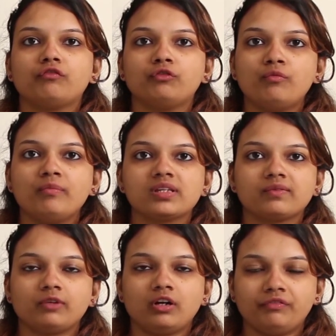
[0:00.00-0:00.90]
of Home
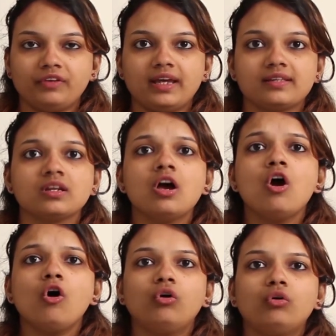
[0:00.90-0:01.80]
Affairs
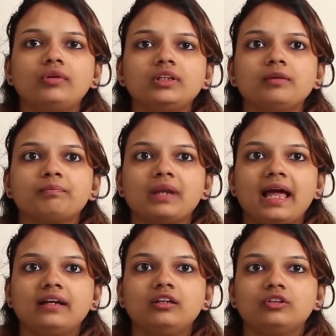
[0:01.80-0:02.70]
over the
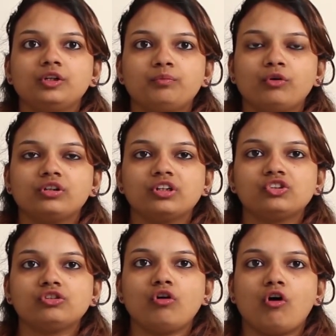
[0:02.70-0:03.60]
planned
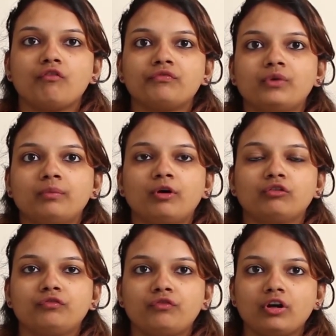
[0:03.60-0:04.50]
deportation of
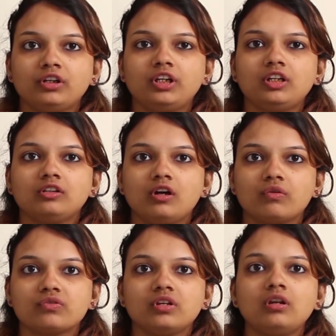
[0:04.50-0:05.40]
about
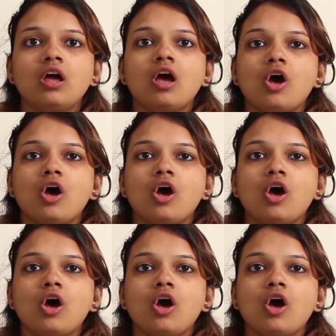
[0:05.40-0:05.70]
40,000